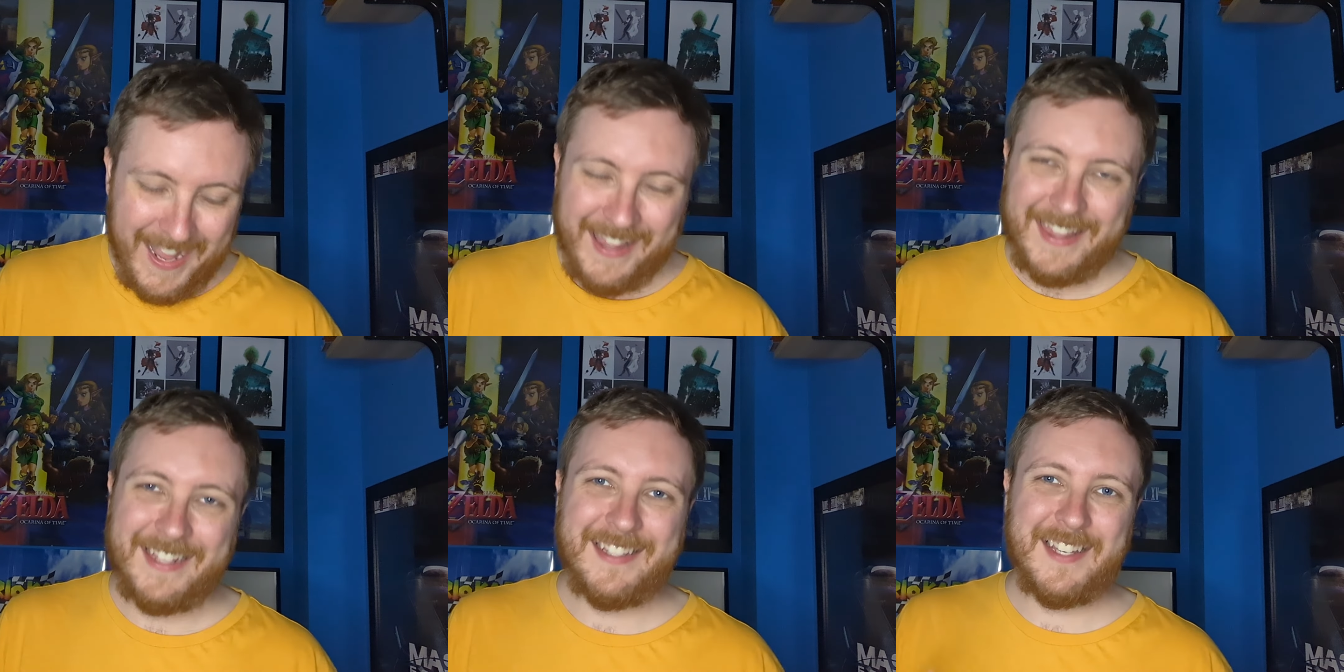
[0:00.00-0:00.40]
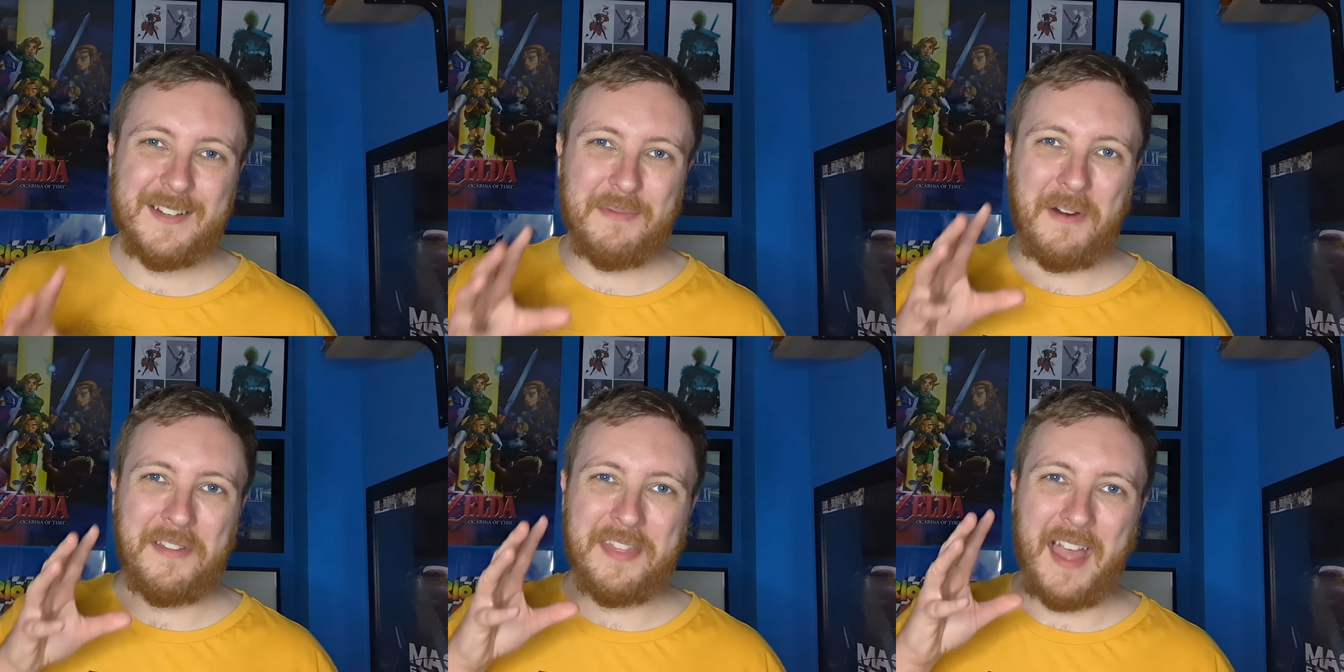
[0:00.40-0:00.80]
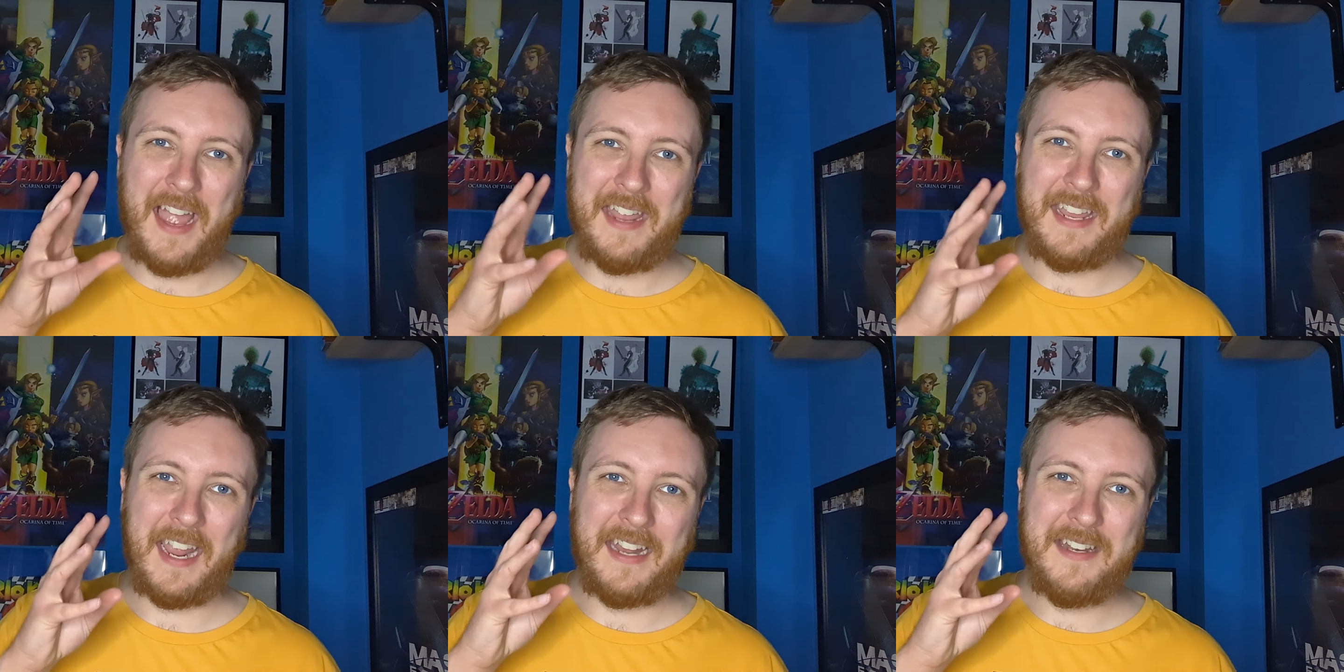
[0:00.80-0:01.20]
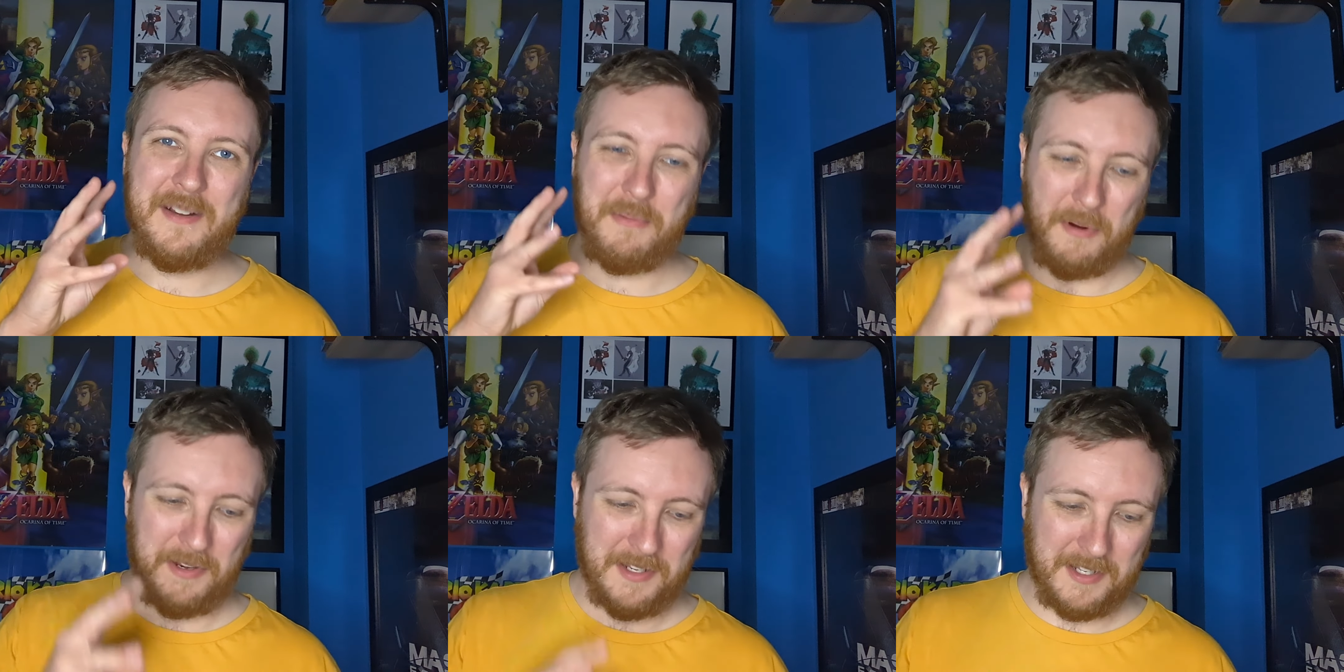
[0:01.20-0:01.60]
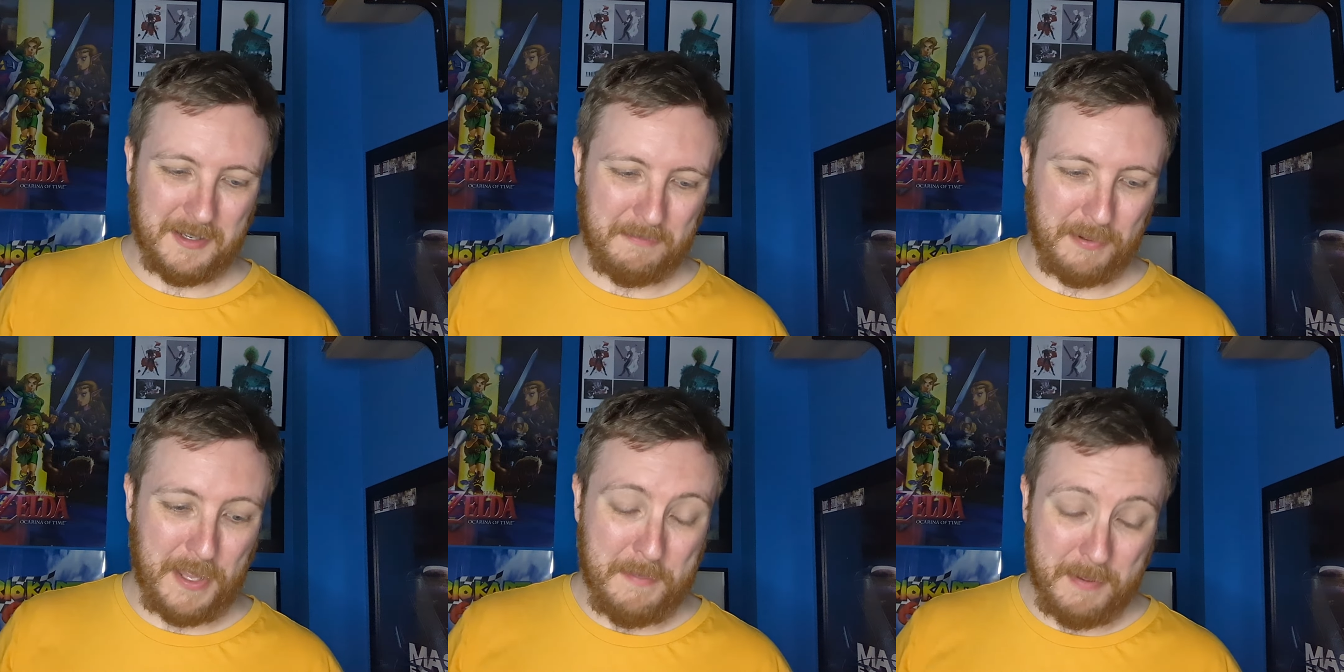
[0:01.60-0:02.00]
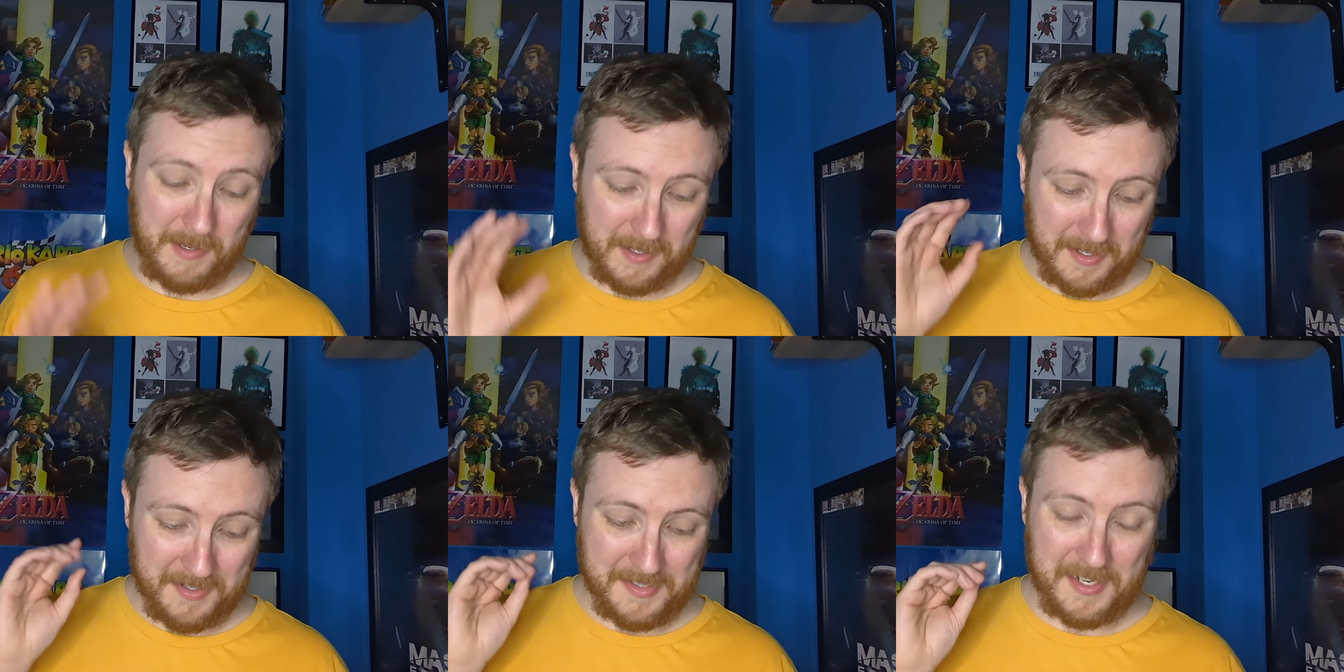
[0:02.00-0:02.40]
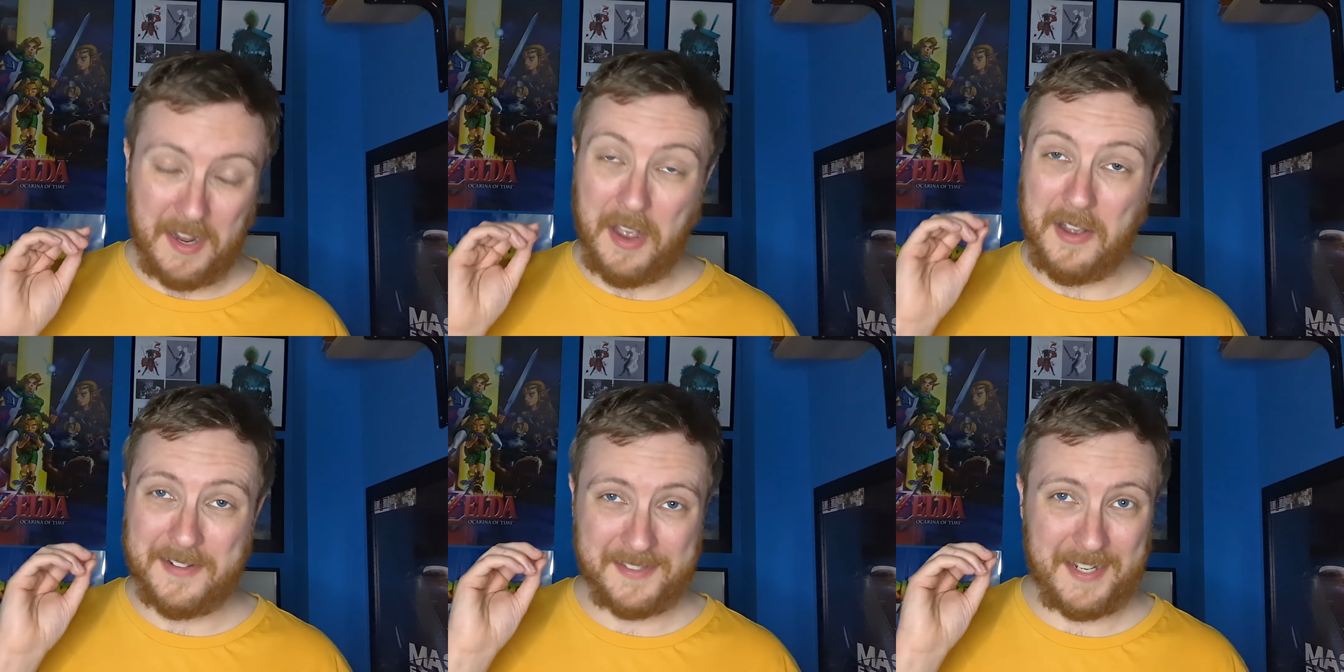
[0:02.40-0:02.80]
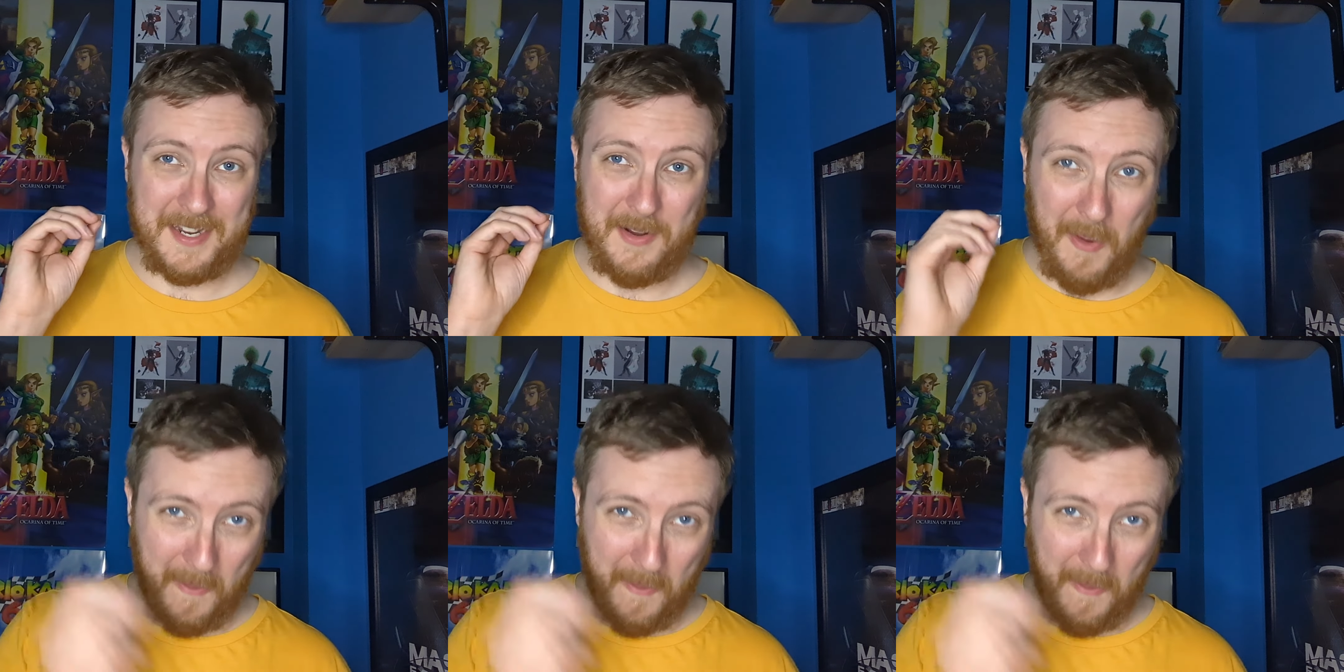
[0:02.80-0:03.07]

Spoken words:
this is one that I kind of wanted to play because it has an